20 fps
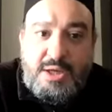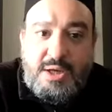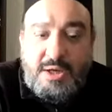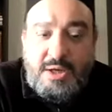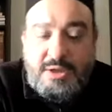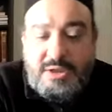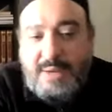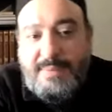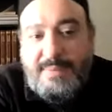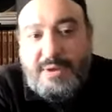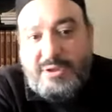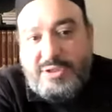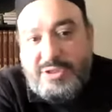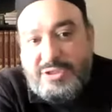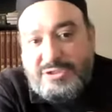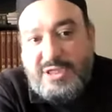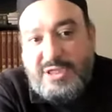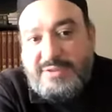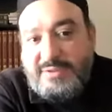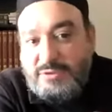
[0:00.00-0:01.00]
I'm not going to
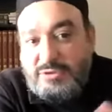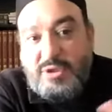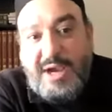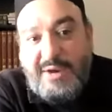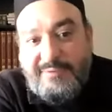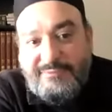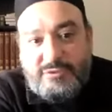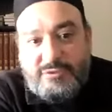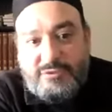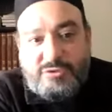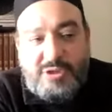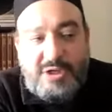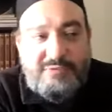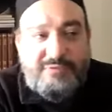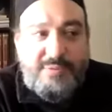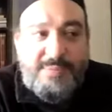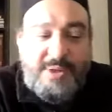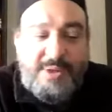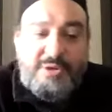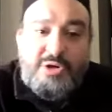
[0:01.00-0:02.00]
say that you have to
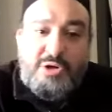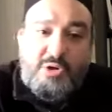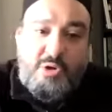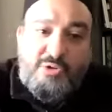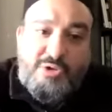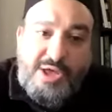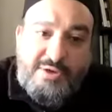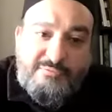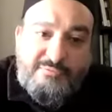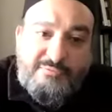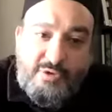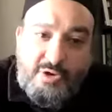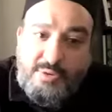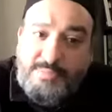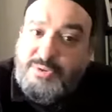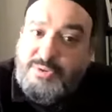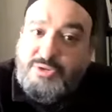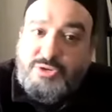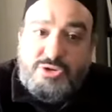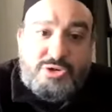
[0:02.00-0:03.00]
travel. I'm not going to go that far,
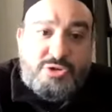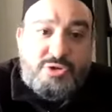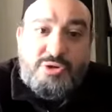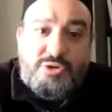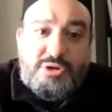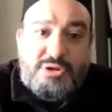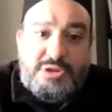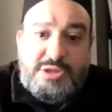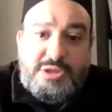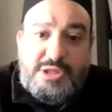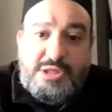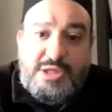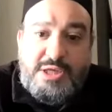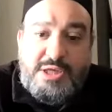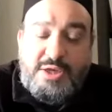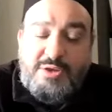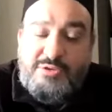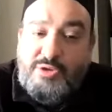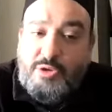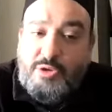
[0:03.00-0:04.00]
but there's certainly the